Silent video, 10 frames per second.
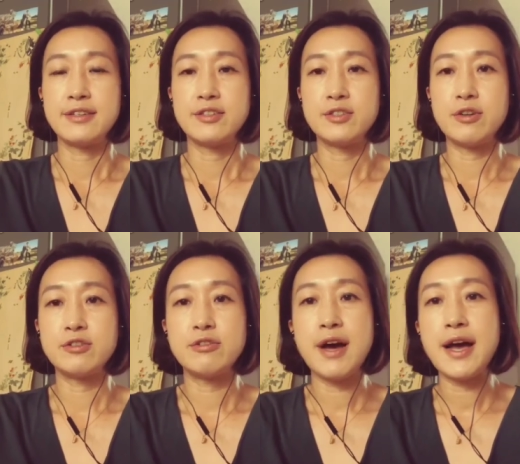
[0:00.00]
"So
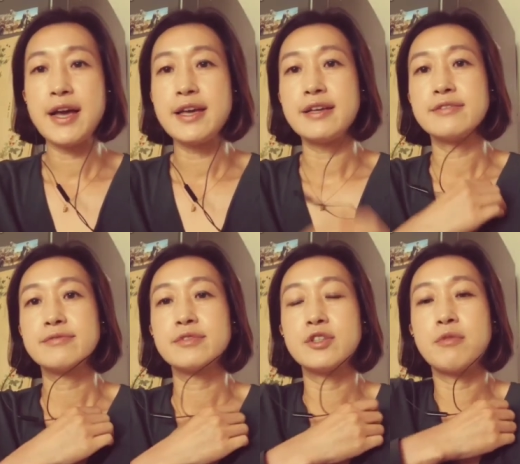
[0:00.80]
do I,"
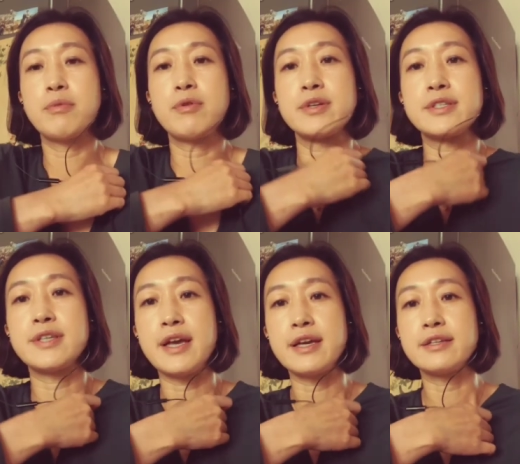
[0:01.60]
the boy
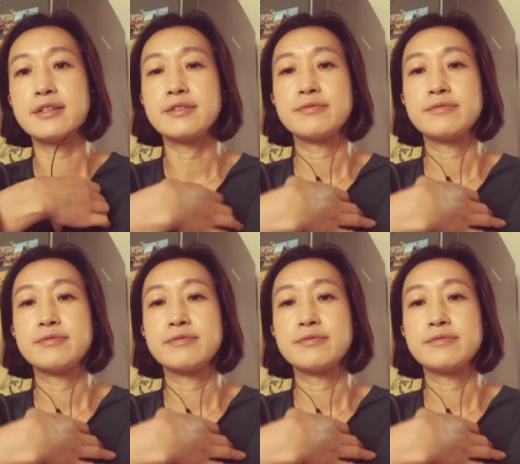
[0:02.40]
said.